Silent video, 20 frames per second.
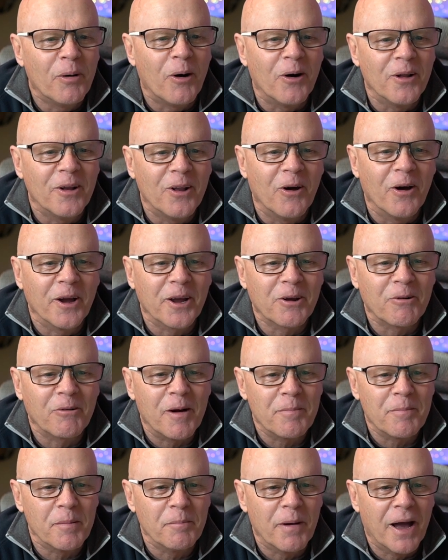bot like
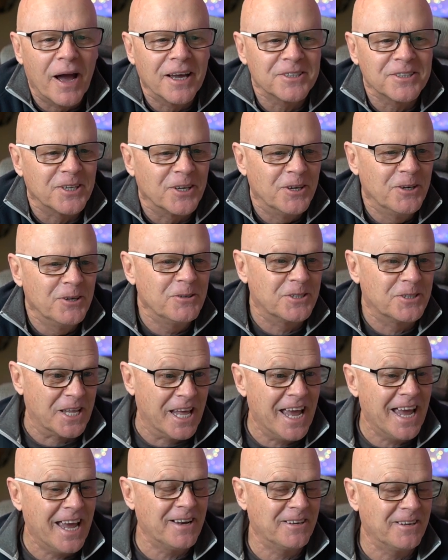Crapper Master. Who's
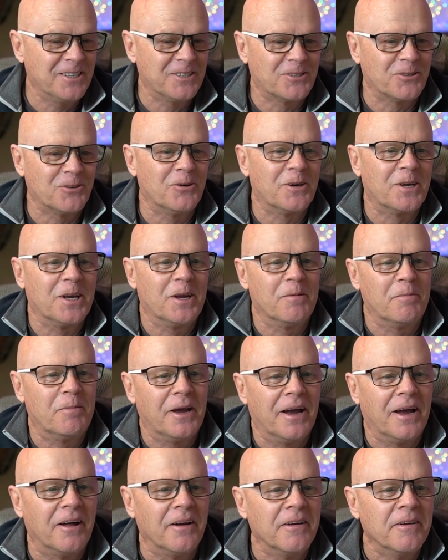that you talking
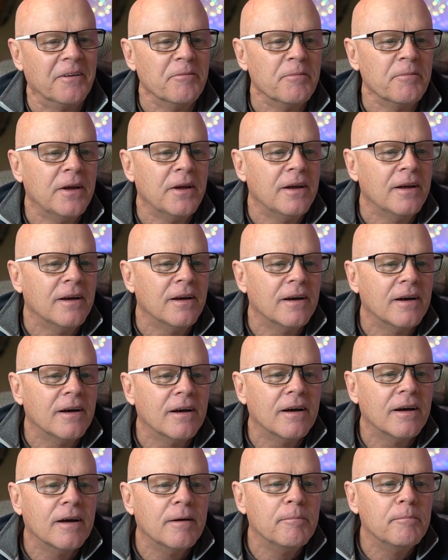about?
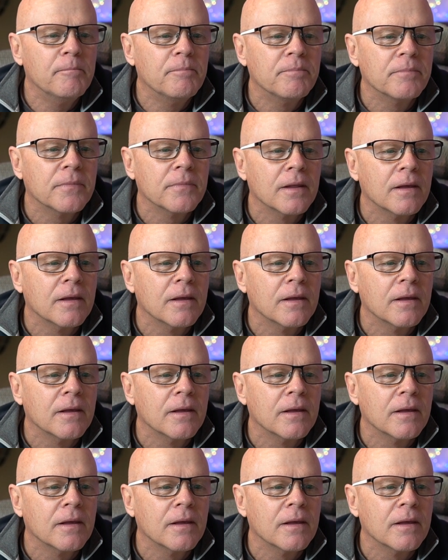Um,